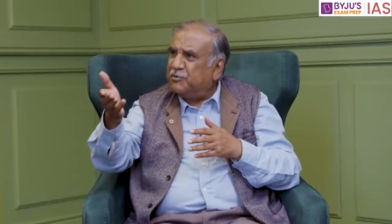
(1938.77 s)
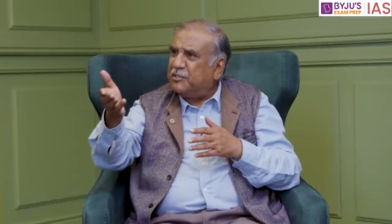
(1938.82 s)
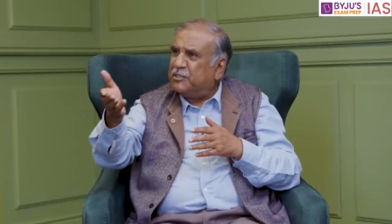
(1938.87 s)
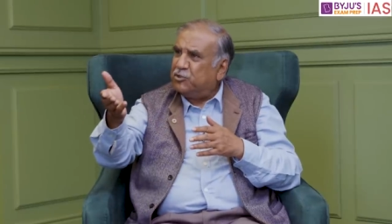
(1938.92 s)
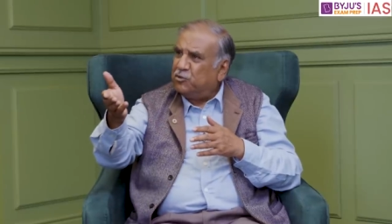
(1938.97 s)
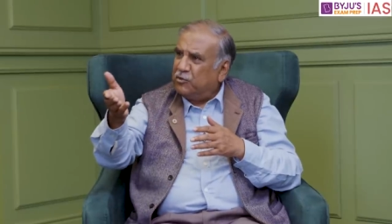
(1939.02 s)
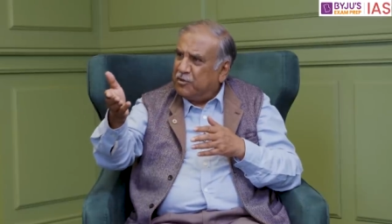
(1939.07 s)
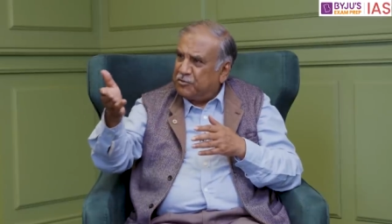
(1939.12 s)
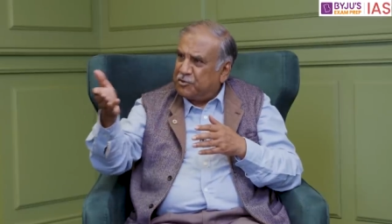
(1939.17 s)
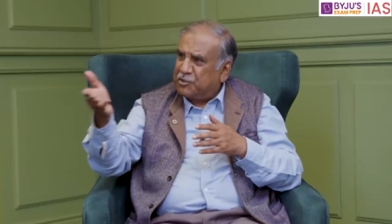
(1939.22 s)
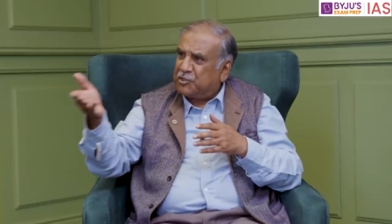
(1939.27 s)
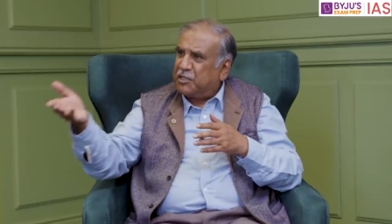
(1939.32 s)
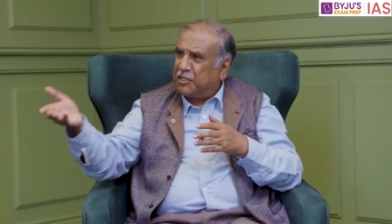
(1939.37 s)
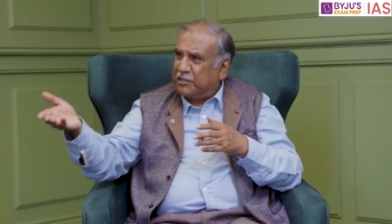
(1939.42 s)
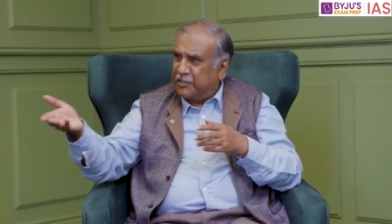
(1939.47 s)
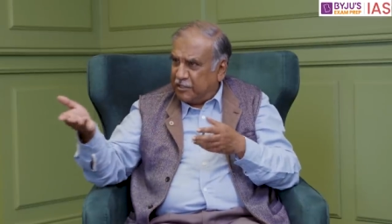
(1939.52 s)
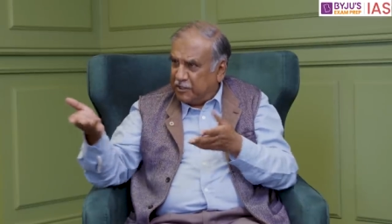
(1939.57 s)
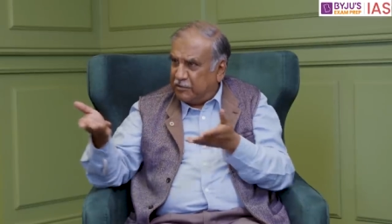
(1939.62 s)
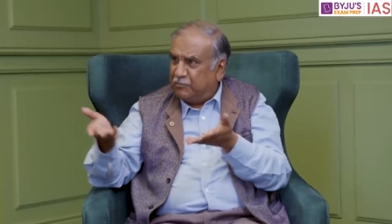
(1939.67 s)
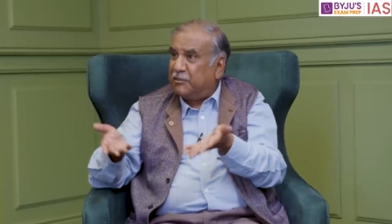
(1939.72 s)
which you have
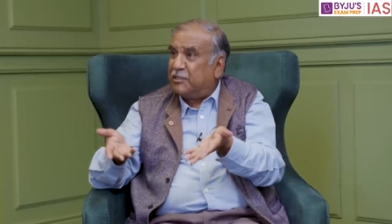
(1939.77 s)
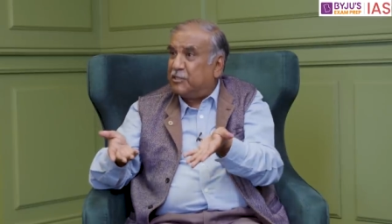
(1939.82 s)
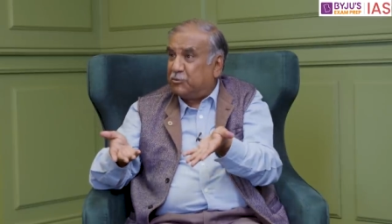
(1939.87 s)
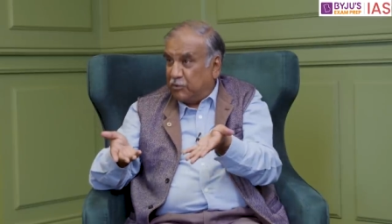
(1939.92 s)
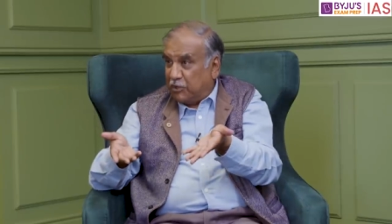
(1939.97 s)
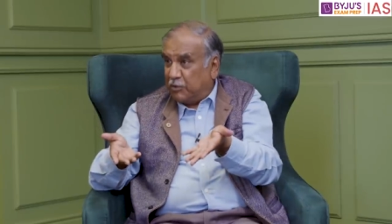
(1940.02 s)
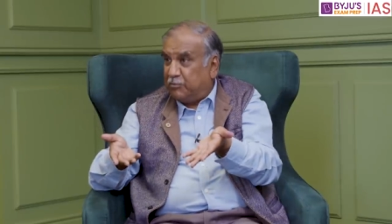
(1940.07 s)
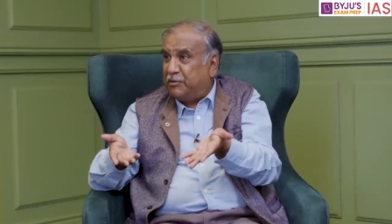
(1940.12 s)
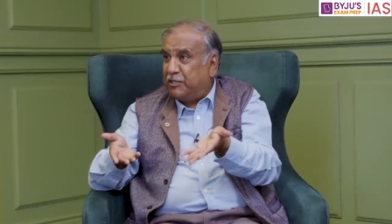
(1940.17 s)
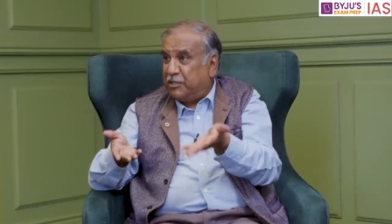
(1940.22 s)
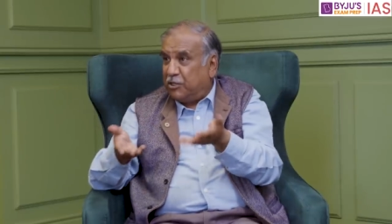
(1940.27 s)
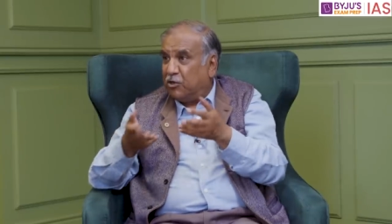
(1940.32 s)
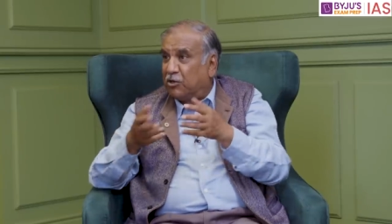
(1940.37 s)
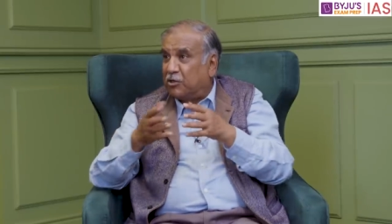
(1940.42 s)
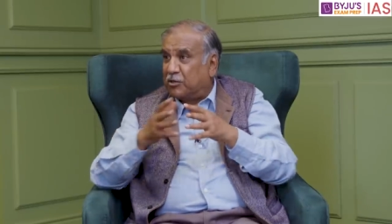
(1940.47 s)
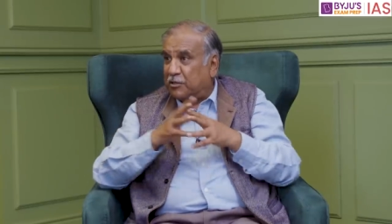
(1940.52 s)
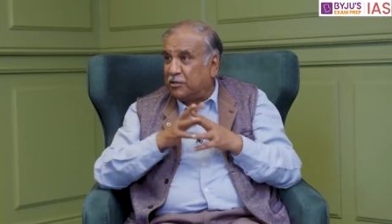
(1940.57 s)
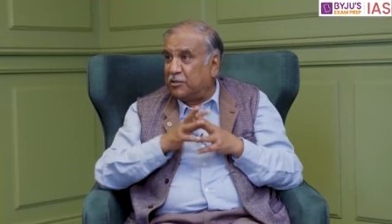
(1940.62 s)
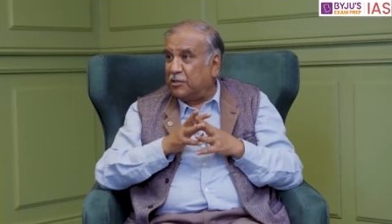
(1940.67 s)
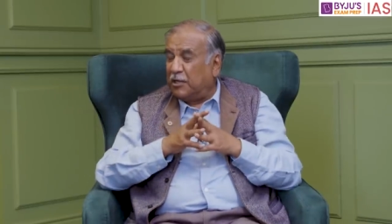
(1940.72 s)
studied, which will be
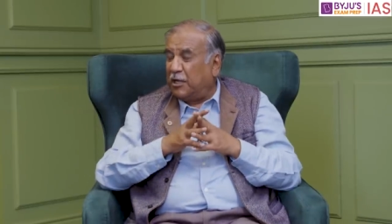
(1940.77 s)
your,